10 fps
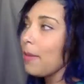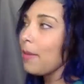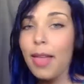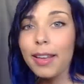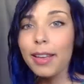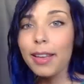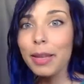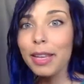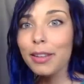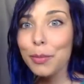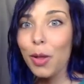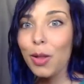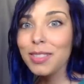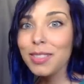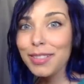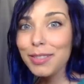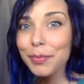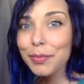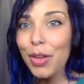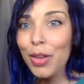my black coming in from all
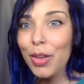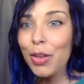sides.